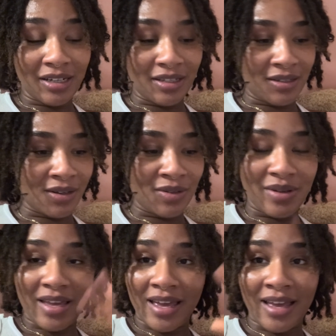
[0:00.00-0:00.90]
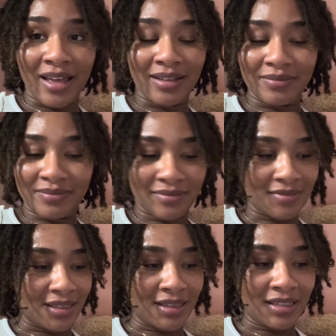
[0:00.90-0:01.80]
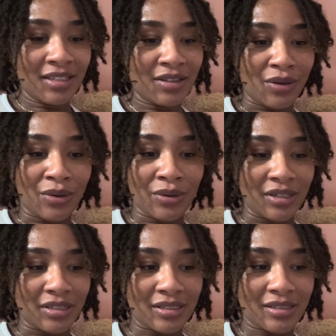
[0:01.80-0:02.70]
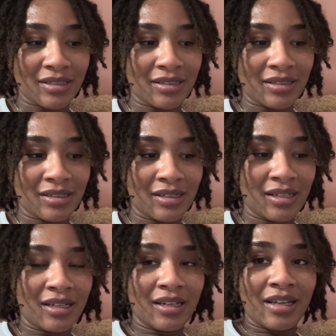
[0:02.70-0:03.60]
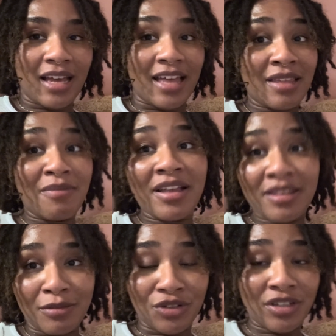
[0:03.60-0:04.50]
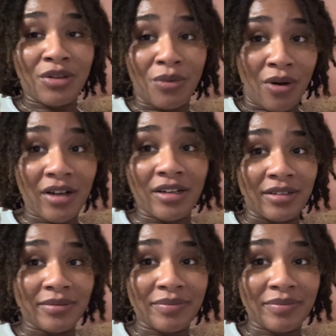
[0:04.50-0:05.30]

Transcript: You can't lead the horse and then make them drink the water,